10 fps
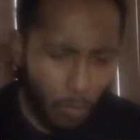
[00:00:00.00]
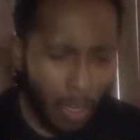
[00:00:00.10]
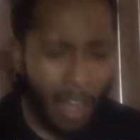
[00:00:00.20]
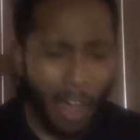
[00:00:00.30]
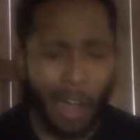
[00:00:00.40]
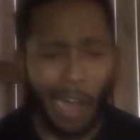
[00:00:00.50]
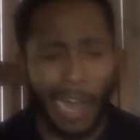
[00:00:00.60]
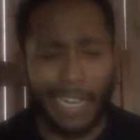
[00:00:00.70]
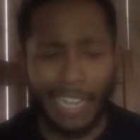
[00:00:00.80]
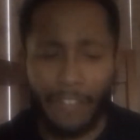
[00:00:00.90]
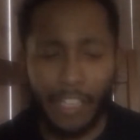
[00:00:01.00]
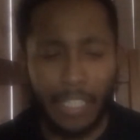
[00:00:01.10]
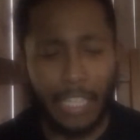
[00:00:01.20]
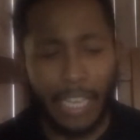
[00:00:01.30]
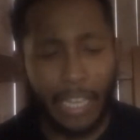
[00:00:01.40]
I definitely
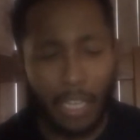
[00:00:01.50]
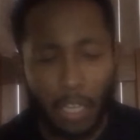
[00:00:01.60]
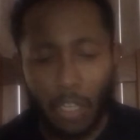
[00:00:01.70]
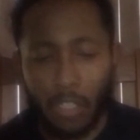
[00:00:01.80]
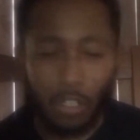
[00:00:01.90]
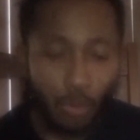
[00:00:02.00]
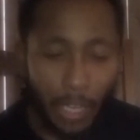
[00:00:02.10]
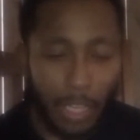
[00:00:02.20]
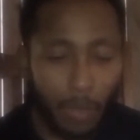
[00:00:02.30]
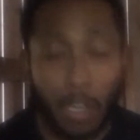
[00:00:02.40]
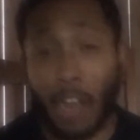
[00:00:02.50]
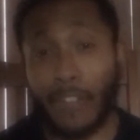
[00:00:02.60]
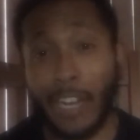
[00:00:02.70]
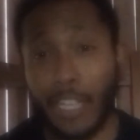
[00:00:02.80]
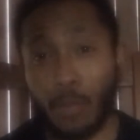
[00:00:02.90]
think the New England will cover
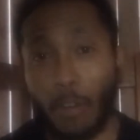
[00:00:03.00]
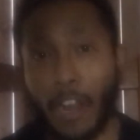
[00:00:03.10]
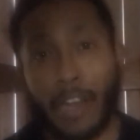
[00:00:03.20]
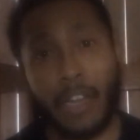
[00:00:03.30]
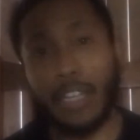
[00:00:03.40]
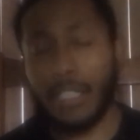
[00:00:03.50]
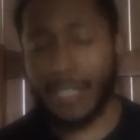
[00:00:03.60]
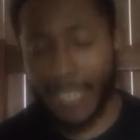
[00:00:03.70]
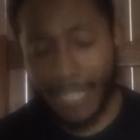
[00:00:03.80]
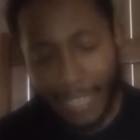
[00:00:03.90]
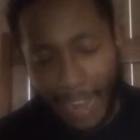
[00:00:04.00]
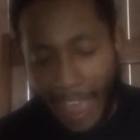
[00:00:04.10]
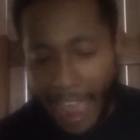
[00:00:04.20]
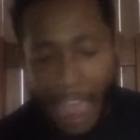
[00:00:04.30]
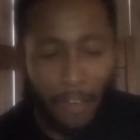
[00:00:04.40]
that spread, 6.5.
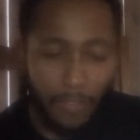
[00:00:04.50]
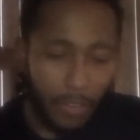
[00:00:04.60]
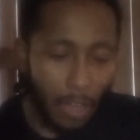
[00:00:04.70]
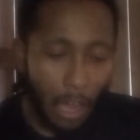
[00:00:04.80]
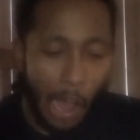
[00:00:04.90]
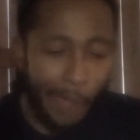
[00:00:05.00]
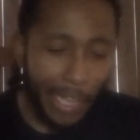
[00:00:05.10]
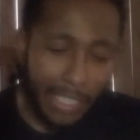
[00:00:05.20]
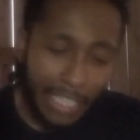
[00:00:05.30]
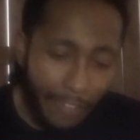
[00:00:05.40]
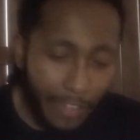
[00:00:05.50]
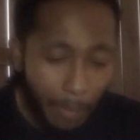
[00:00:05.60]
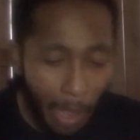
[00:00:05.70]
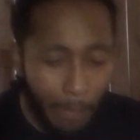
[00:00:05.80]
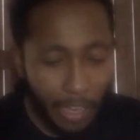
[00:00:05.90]
That's definitely
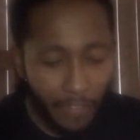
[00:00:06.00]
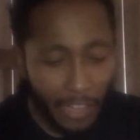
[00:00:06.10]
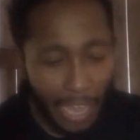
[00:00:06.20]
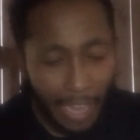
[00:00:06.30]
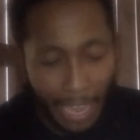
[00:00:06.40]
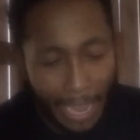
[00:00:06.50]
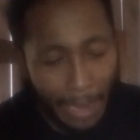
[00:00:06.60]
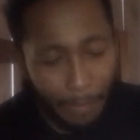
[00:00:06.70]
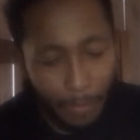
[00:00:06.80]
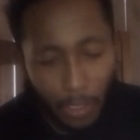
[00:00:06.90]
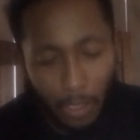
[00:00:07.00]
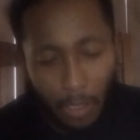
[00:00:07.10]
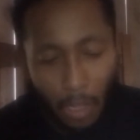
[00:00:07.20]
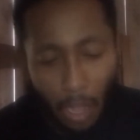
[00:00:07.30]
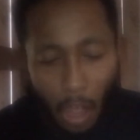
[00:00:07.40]
my pick for that game.
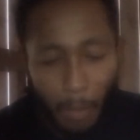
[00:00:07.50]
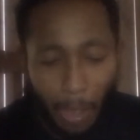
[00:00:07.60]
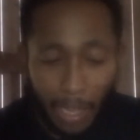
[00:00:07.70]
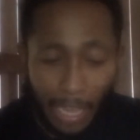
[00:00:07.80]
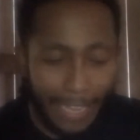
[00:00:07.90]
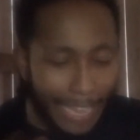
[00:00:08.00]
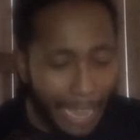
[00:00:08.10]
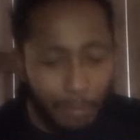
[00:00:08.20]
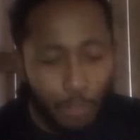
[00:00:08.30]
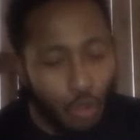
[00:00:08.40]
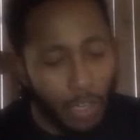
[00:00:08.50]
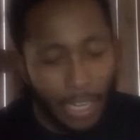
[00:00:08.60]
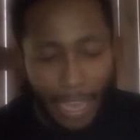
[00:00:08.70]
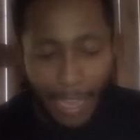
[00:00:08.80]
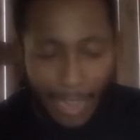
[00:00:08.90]
I like Cam Newton in
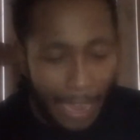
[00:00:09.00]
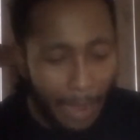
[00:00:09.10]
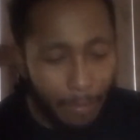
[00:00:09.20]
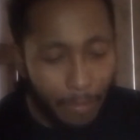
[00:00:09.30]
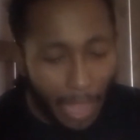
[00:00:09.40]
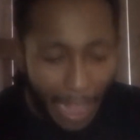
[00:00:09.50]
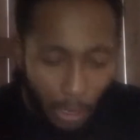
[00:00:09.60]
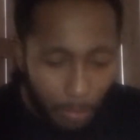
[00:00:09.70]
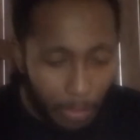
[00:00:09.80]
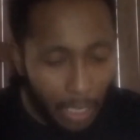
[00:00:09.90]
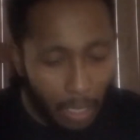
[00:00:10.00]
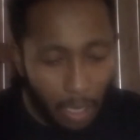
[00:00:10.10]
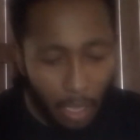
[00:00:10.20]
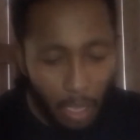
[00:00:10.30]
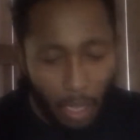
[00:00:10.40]
that game, Edelman.
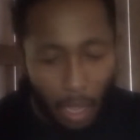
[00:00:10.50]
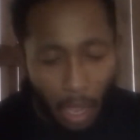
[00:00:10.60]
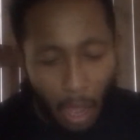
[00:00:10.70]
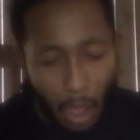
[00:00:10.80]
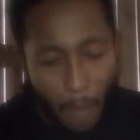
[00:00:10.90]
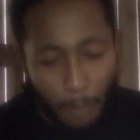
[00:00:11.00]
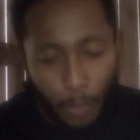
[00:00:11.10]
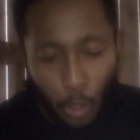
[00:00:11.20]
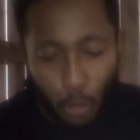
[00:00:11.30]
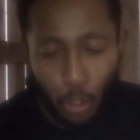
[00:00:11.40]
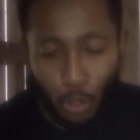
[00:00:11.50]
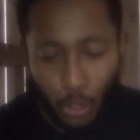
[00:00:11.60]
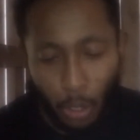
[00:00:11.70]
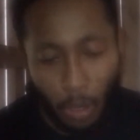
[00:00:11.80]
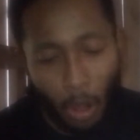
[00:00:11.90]
Those
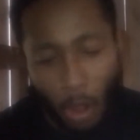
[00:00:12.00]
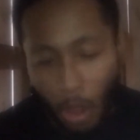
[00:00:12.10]
are all